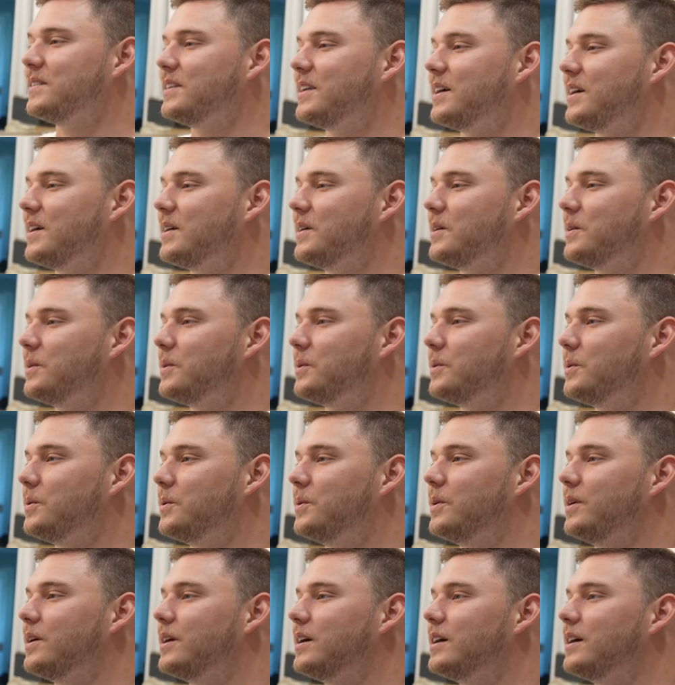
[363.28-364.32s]

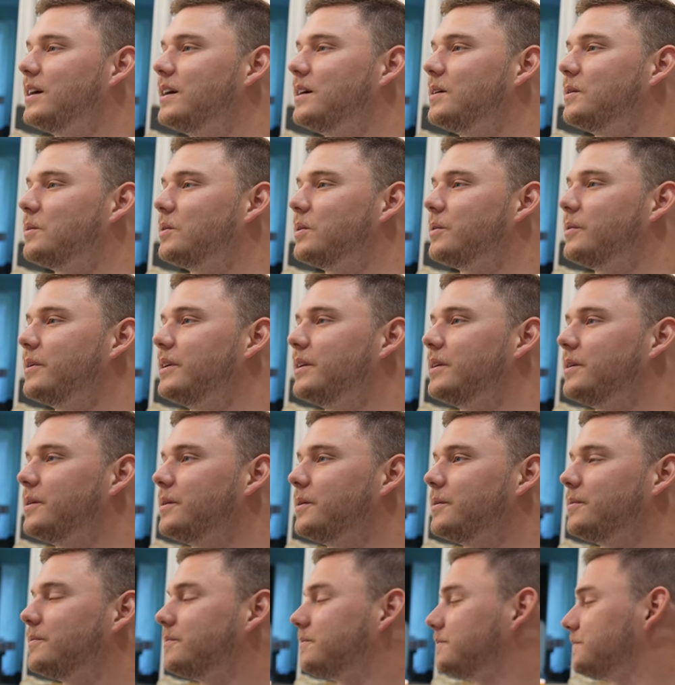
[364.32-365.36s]
no. What do we
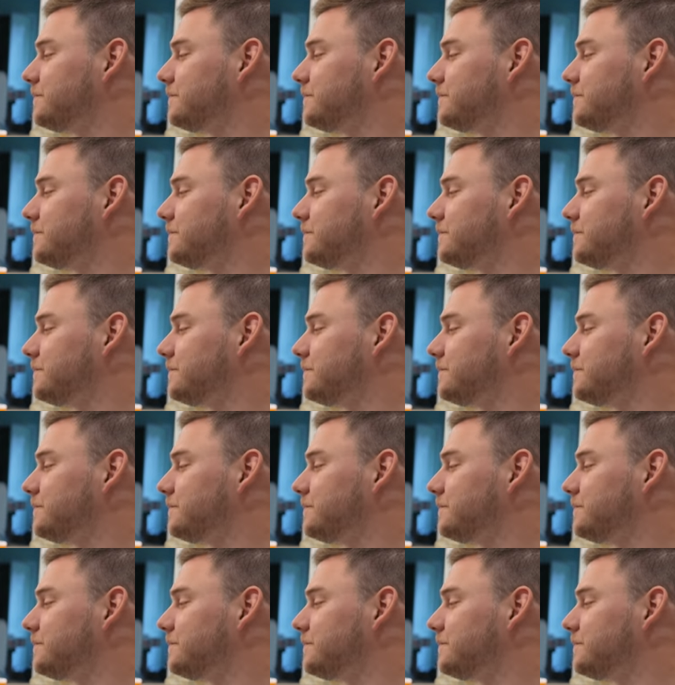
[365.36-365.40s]
do?